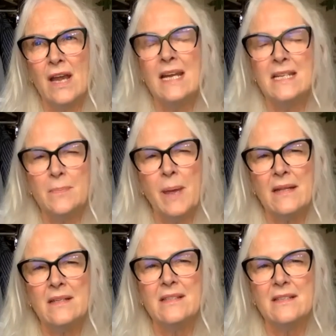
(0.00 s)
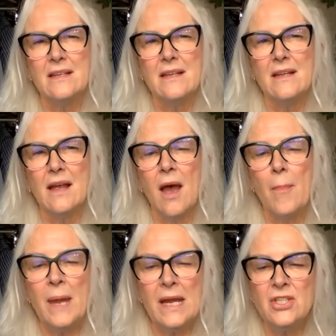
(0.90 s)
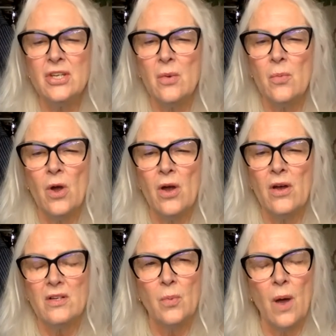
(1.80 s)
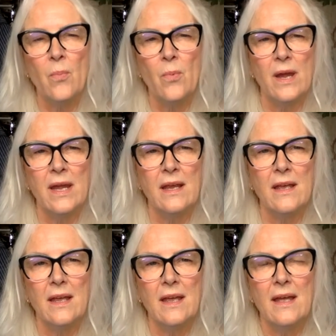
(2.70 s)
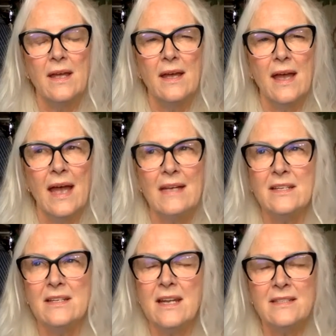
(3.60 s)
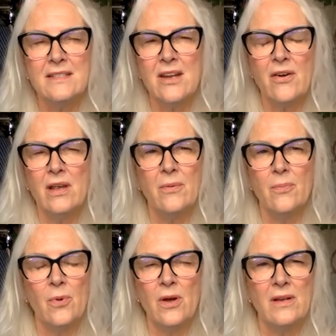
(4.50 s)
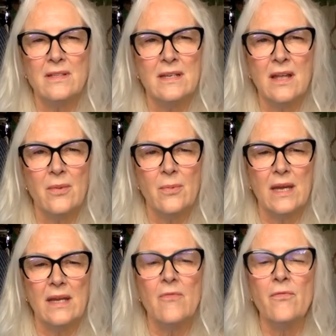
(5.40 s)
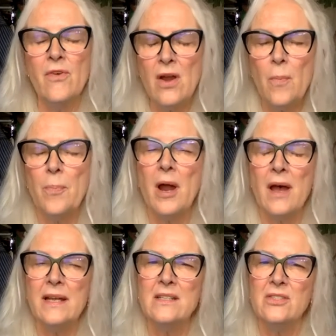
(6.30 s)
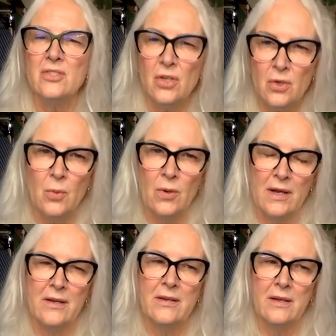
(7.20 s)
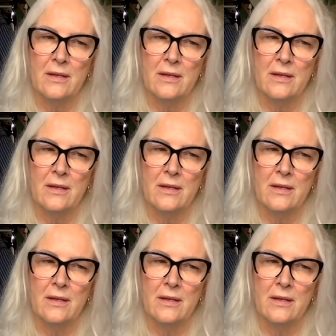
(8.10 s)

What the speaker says: depends. A picture that worked one week hasn't necessarily worked another week. Real brides do work,